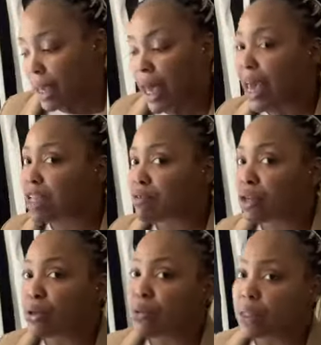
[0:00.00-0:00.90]
It's
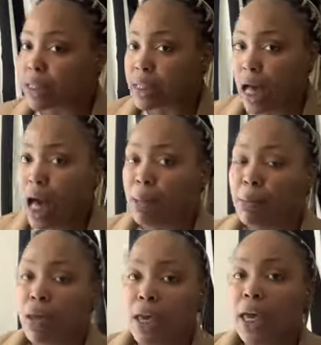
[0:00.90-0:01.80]
reducing time,
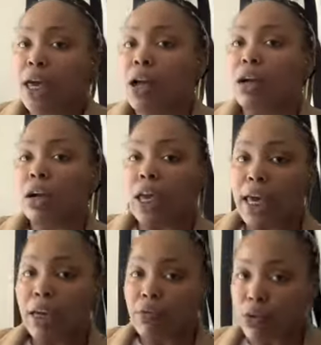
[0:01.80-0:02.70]

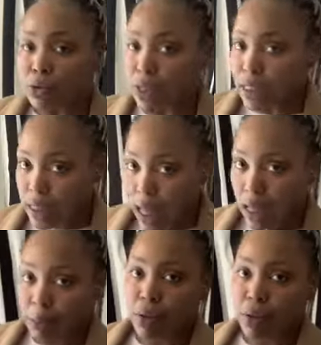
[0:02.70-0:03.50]
and reducing time,